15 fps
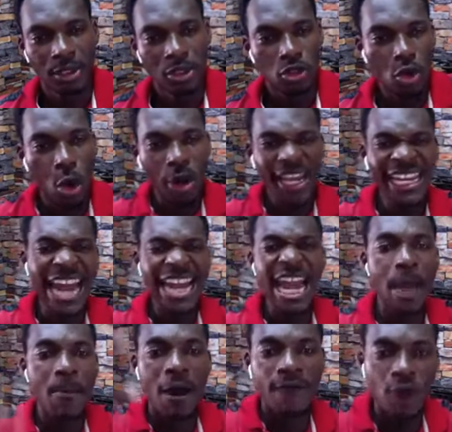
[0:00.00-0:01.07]
So in the
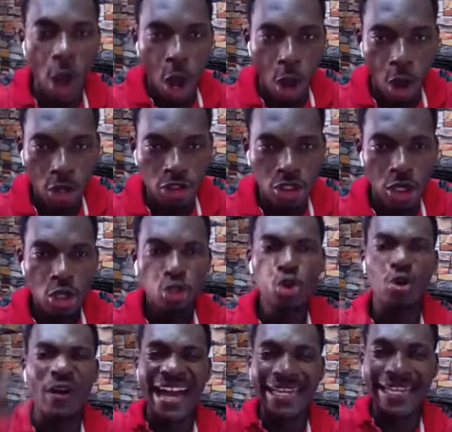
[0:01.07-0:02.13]
name of God, you
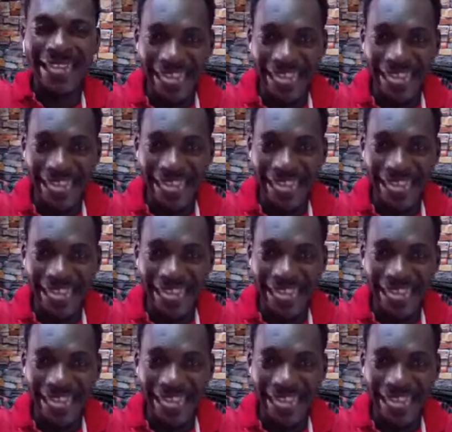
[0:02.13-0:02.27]
can